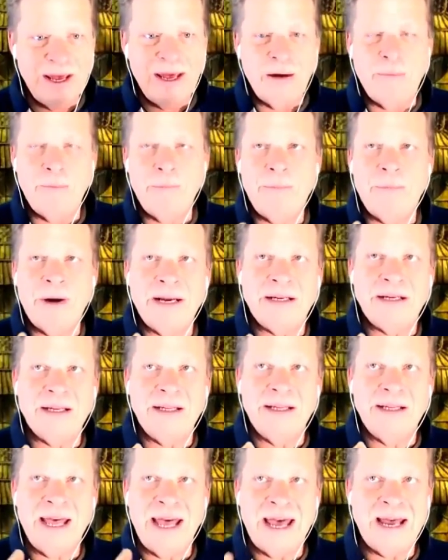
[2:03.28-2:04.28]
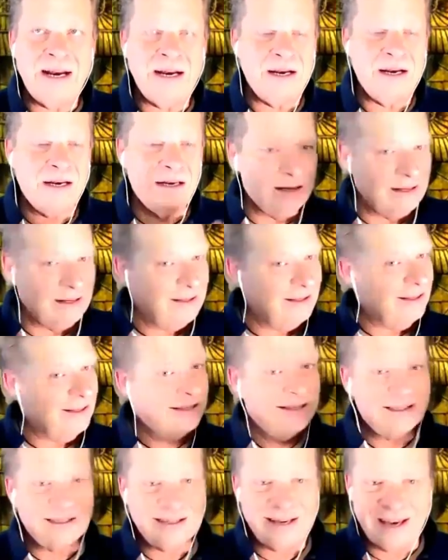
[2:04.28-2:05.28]
but then
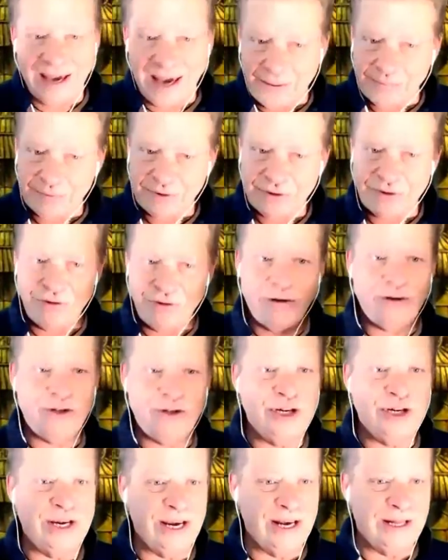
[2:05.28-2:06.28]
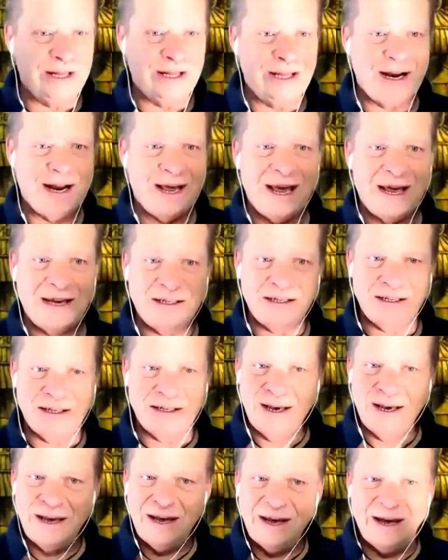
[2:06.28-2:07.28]
this kept crouching in that I had
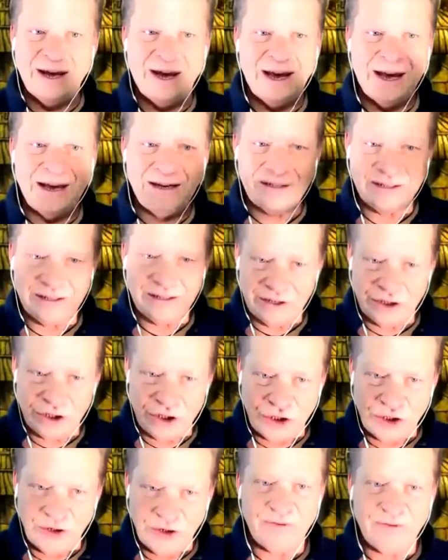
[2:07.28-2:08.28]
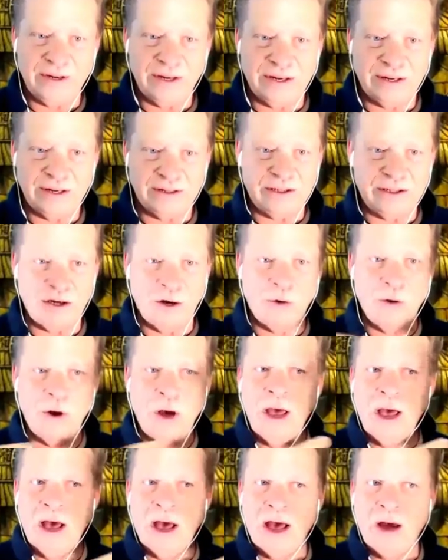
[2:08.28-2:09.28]
to shift it. So
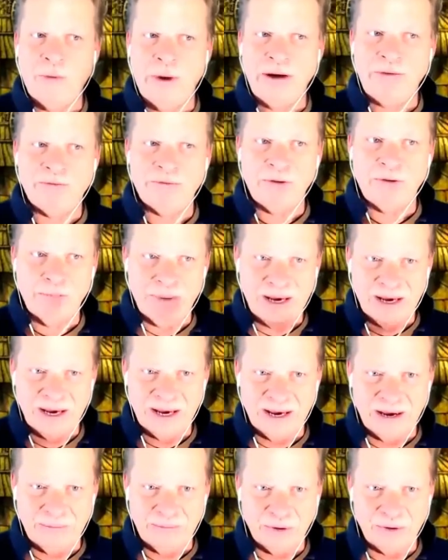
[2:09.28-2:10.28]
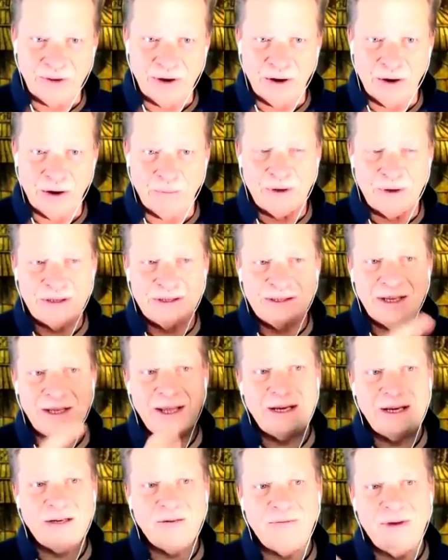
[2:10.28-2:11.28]
I went from being a hypnotherapist and
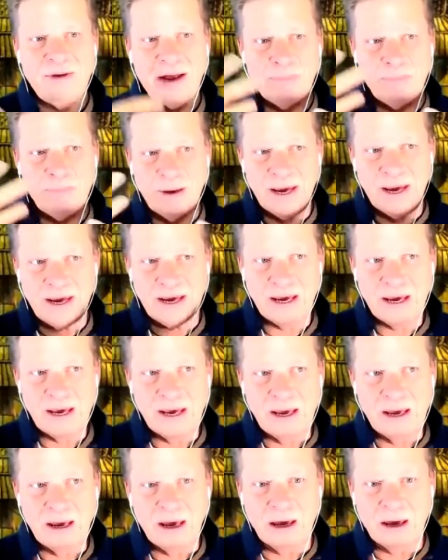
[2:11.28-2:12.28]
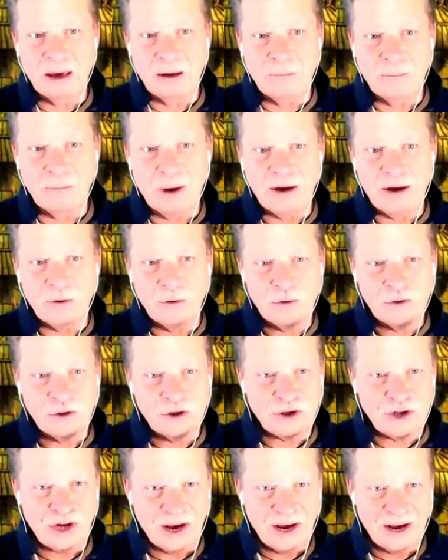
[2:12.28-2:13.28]
then developing my own
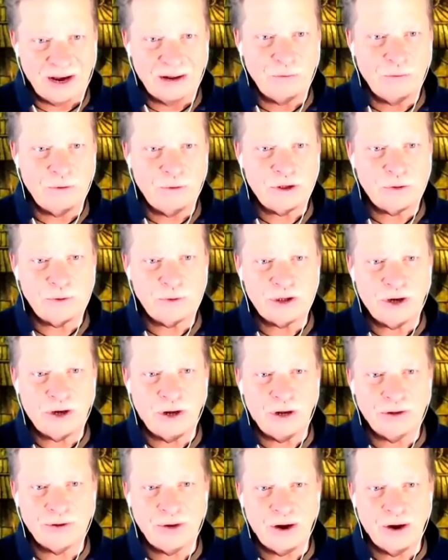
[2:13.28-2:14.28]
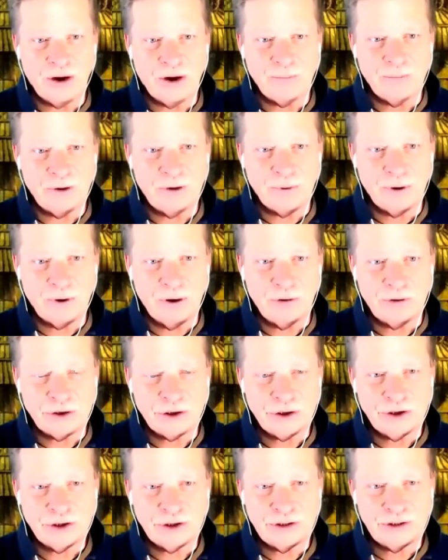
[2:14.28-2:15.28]
style, which was called the Hartman
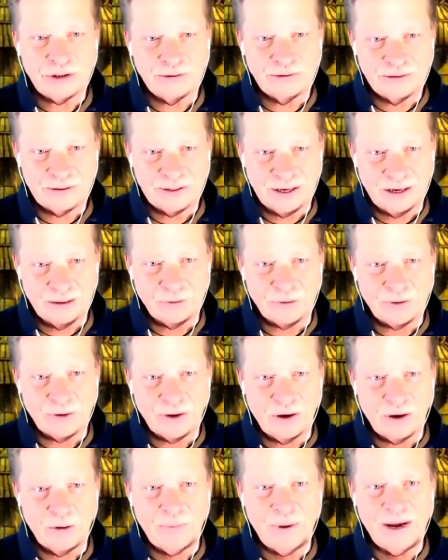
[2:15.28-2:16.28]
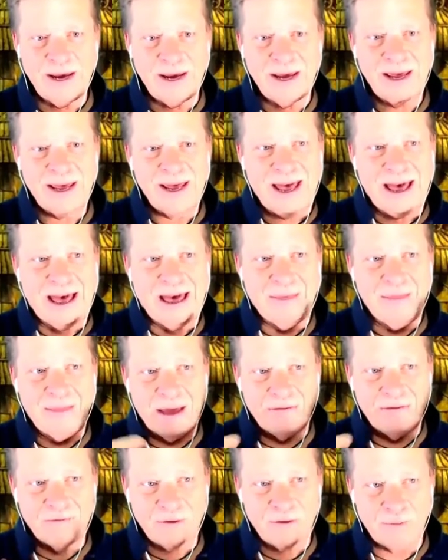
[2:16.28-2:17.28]
approach to hypnotherapy, and
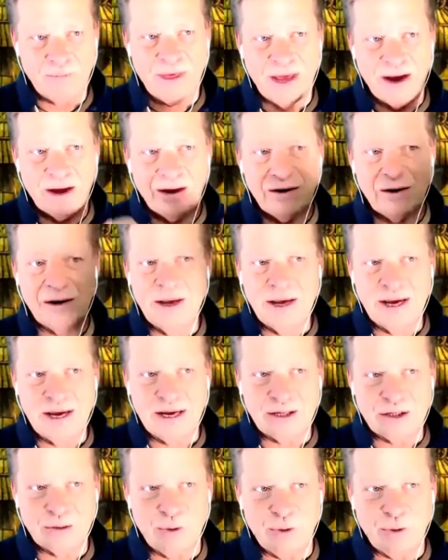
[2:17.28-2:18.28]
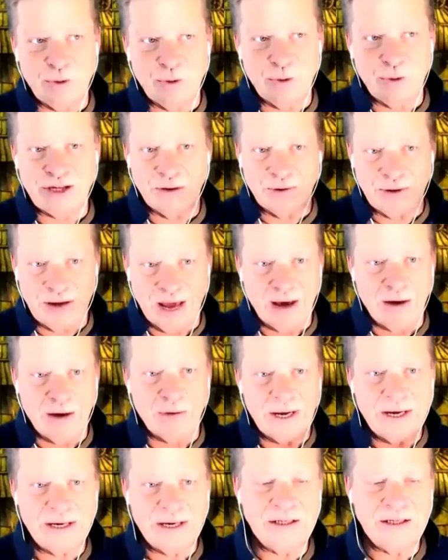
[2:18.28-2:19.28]
then from there it's branched out now
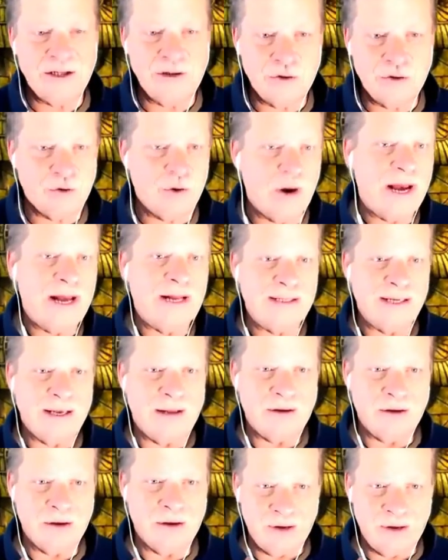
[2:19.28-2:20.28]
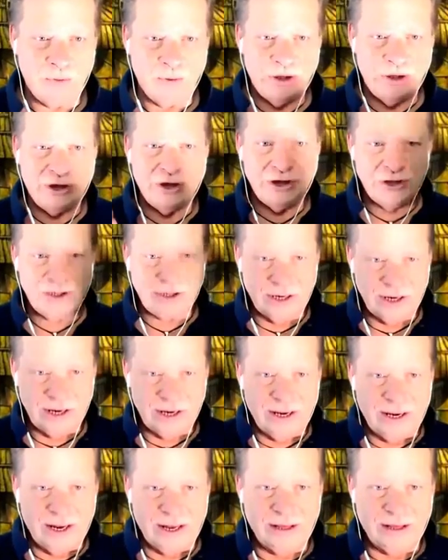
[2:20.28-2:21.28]
into trance alchemy, which is
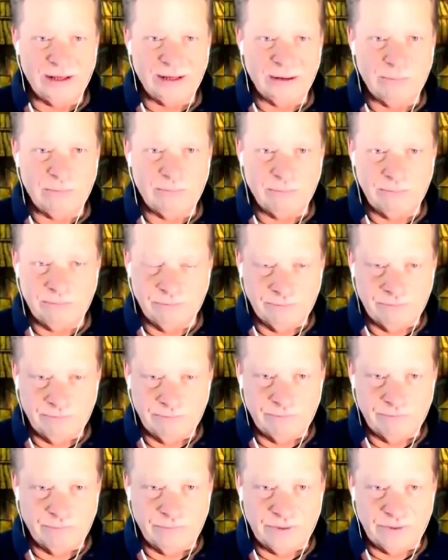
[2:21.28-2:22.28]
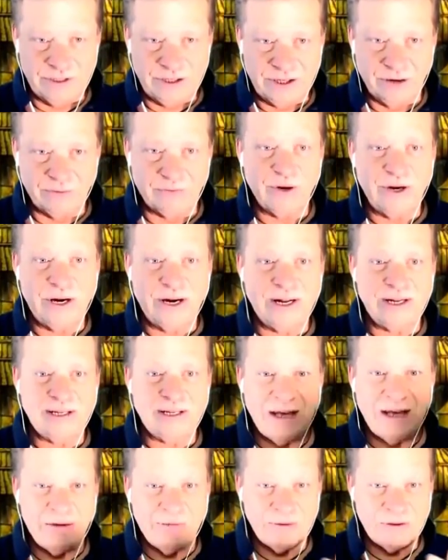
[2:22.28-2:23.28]
a little different in
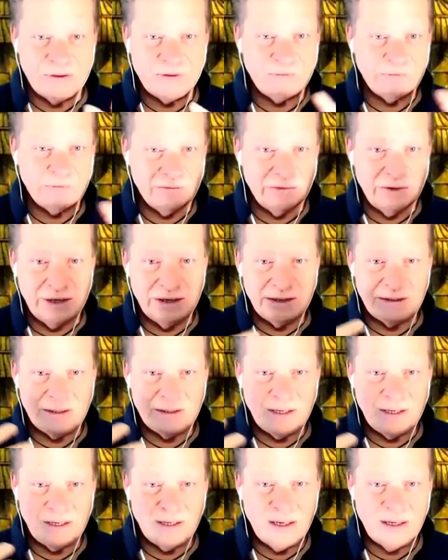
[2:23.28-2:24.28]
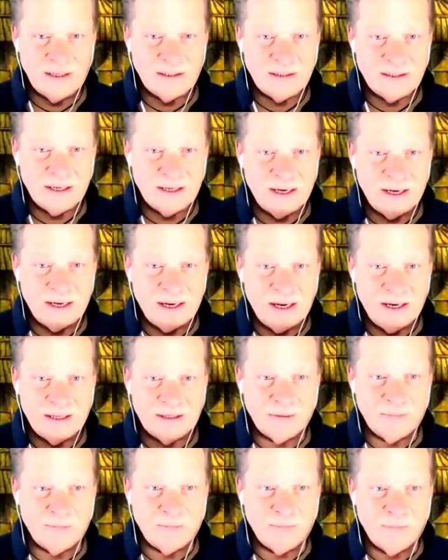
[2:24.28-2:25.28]
itself. It's
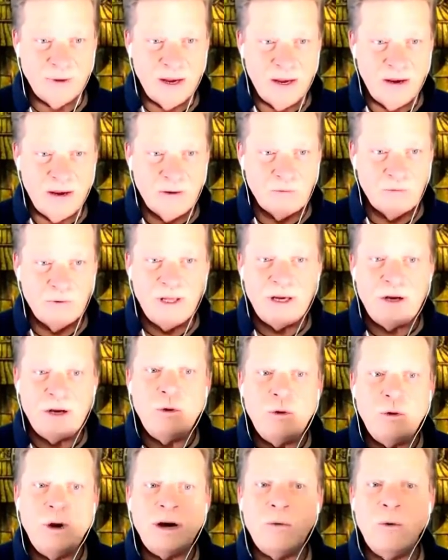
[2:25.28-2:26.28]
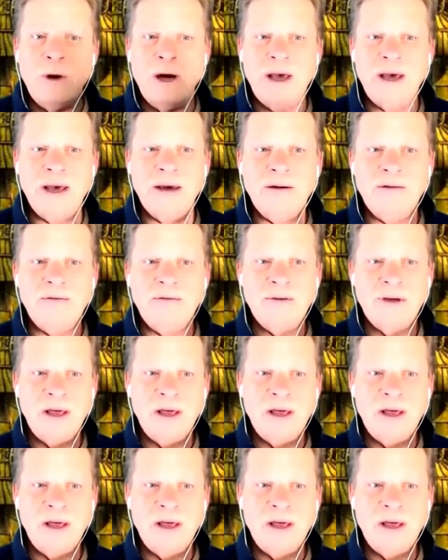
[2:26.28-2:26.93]
a really quick way of